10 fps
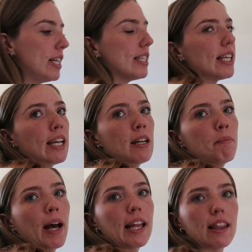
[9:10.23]
this in
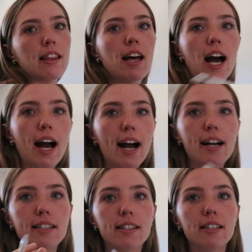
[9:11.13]
my
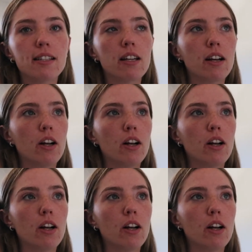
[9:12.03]
last